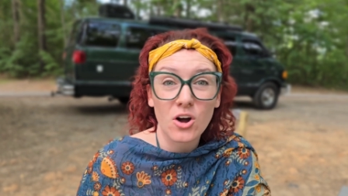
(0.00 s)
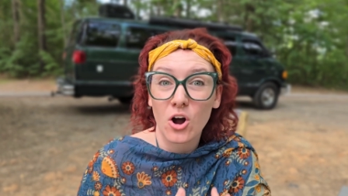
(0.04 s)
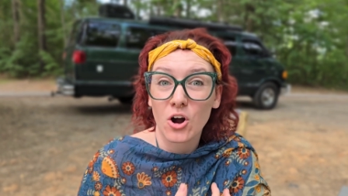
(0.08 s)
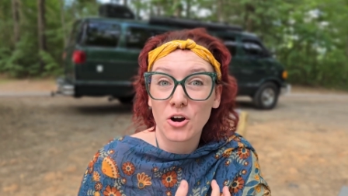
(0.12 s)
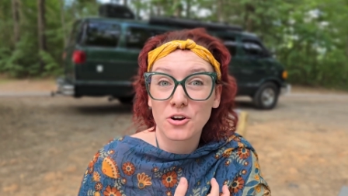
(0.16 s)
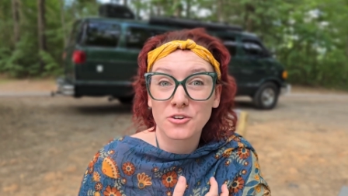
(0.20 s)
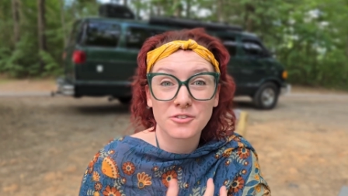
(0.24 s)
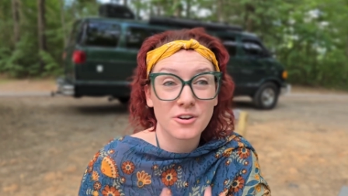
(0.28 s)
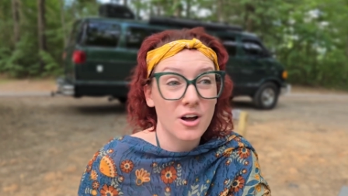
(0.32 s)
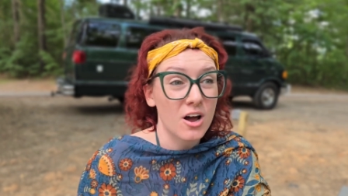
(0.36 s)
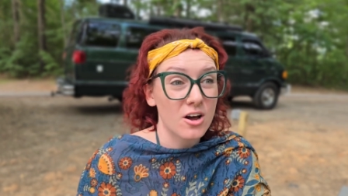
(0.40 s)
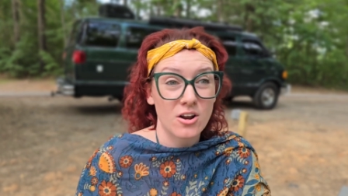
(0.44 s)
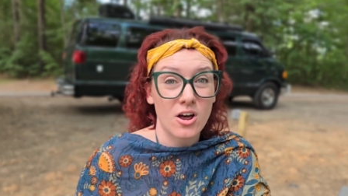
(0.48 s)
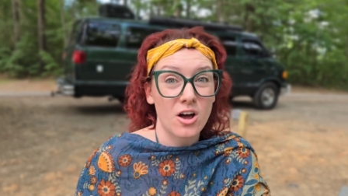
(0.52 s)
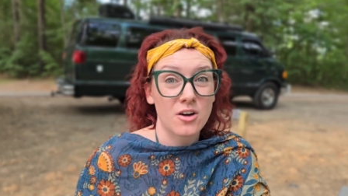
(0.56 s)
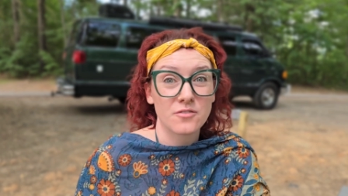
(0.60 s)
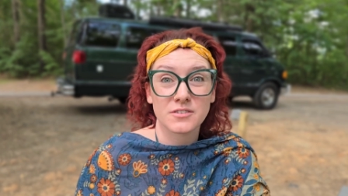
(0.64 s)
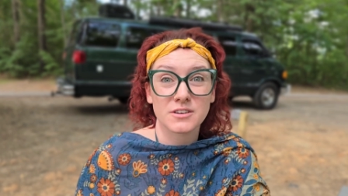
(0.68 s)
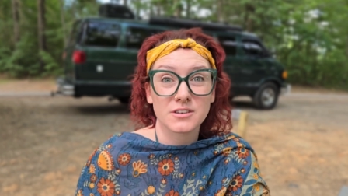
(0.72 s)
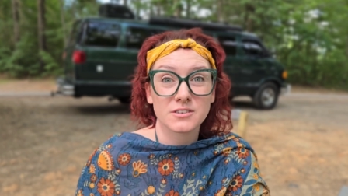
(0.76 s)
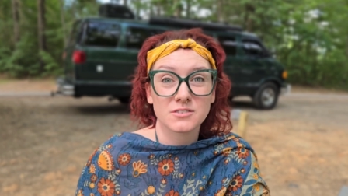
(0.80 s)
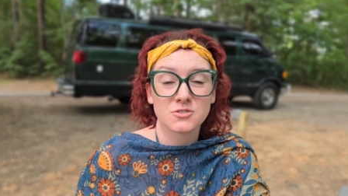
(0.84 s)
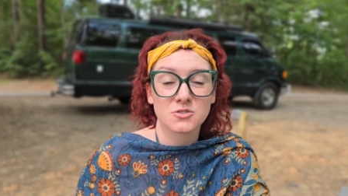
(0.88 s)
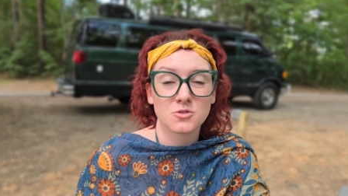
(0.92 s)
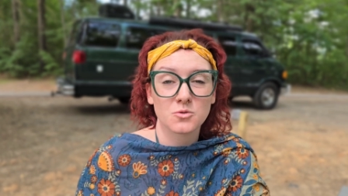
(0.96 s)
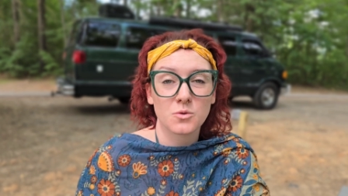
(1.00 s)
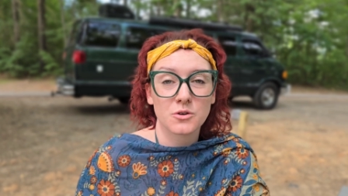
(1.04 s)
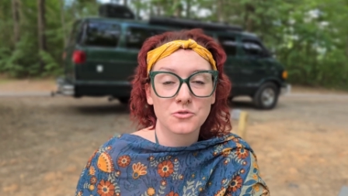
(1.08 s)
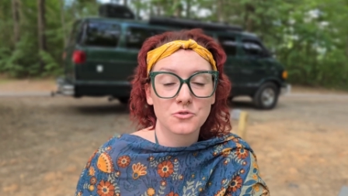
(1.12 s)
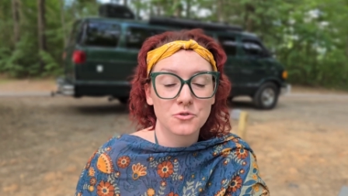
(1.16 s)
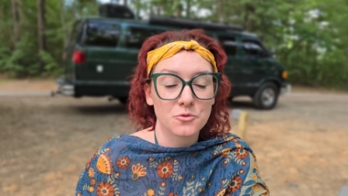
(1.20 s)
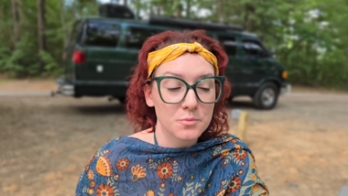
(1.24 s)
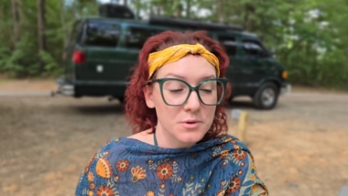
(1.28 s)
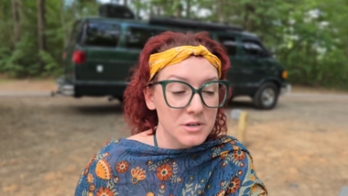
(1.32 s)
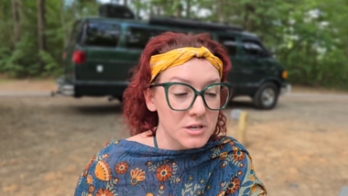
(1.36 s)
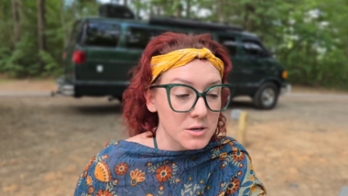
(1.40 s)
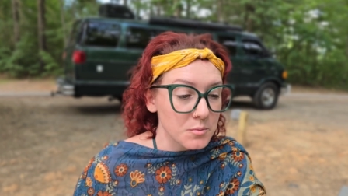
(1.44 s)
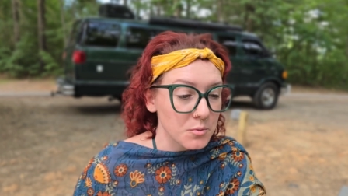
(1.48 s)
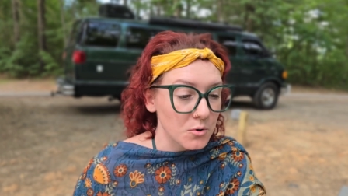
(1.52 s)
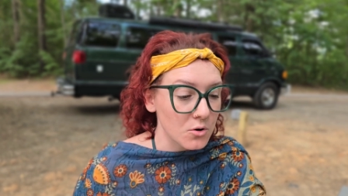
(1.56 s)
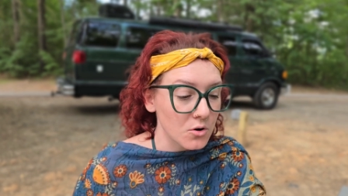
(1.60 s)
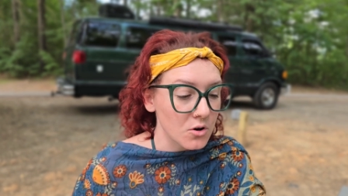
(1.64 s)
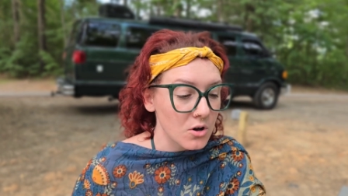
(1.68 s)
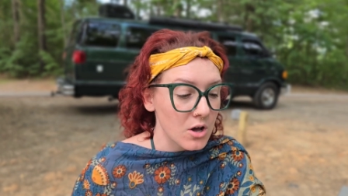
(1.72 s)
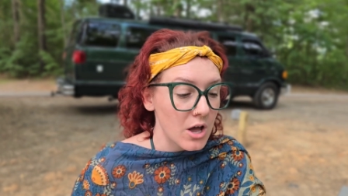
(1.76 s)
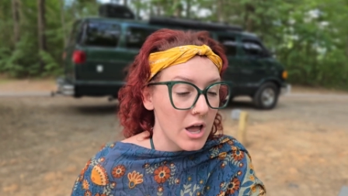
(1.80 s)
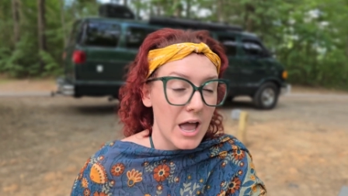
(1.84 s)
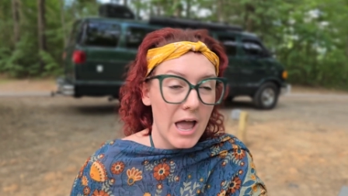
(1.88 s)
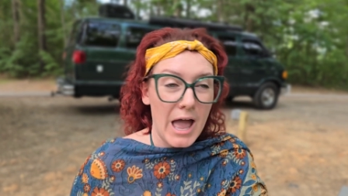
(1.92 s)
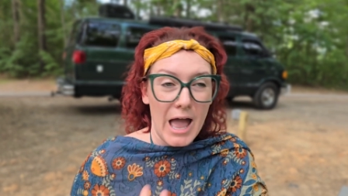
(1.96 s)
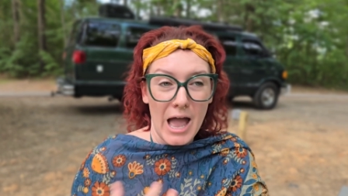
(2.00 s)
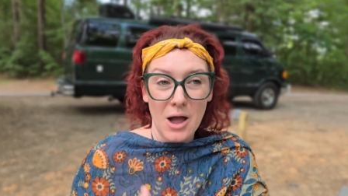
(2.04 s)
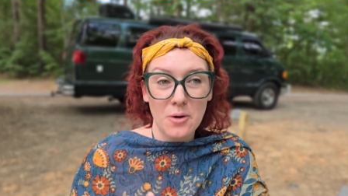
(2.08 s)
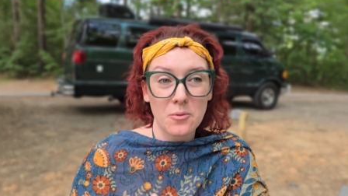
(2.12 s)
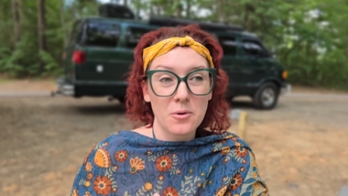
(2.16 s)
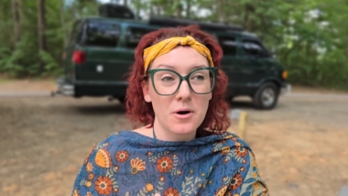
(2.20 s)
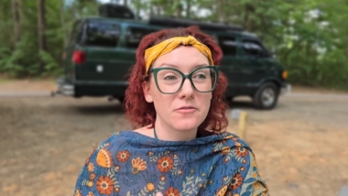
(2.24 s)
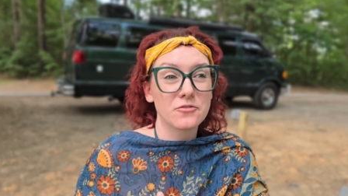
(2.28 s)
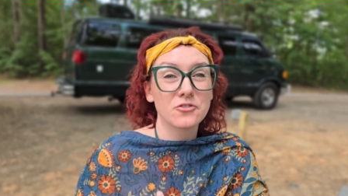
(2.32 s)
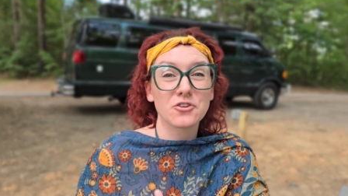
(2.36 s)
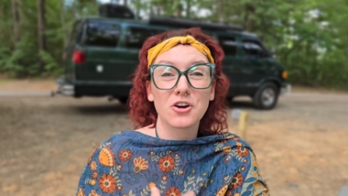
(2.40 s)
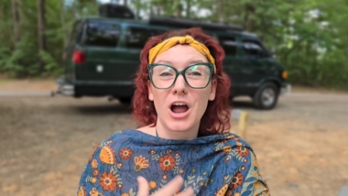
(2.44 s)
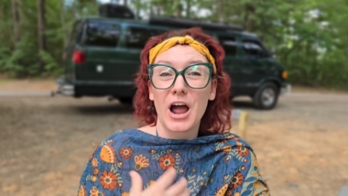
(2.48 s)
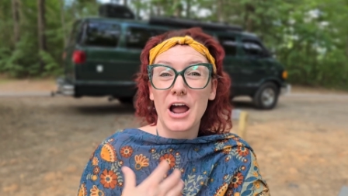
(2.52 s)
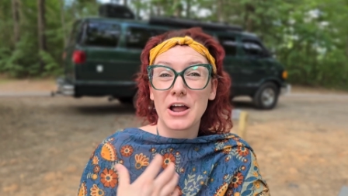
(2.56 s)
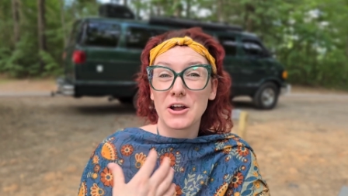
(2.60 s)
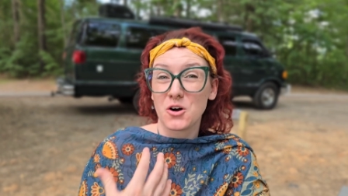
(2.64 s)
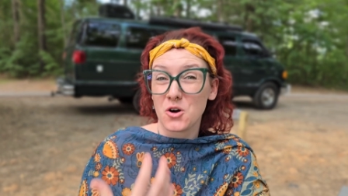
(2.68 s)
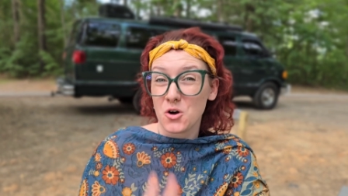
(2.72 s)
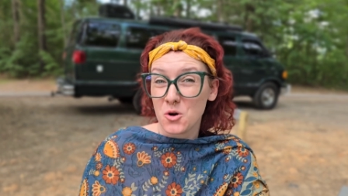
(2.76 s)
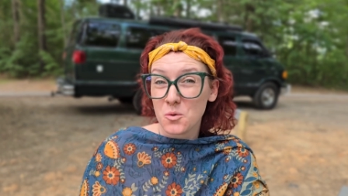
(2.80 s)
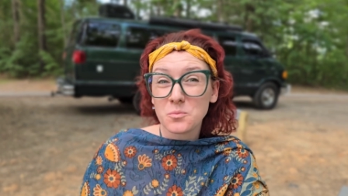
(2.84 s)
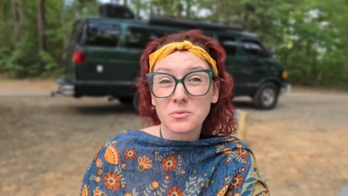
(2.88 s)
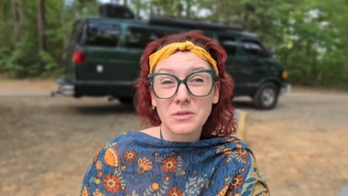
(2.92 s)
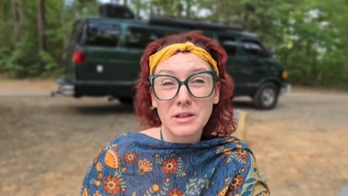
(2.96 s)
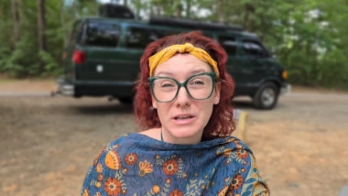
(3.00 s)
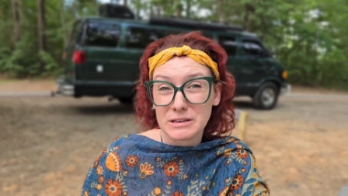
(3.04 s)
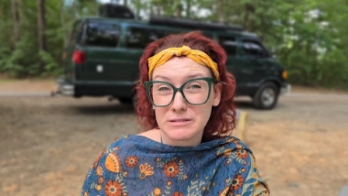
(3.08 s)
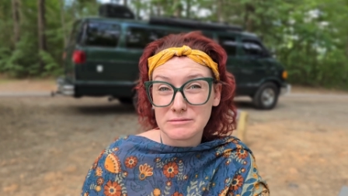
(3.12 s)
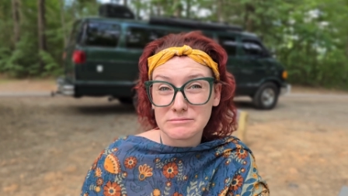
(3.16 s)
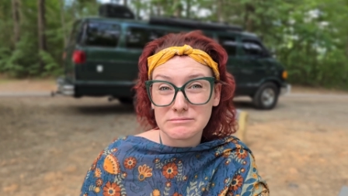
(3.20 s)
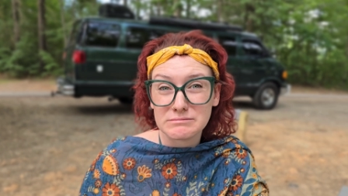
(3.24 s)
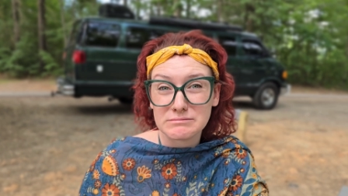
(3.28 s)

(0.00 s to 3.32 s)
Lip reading: are not obvious to other people. However, I hope that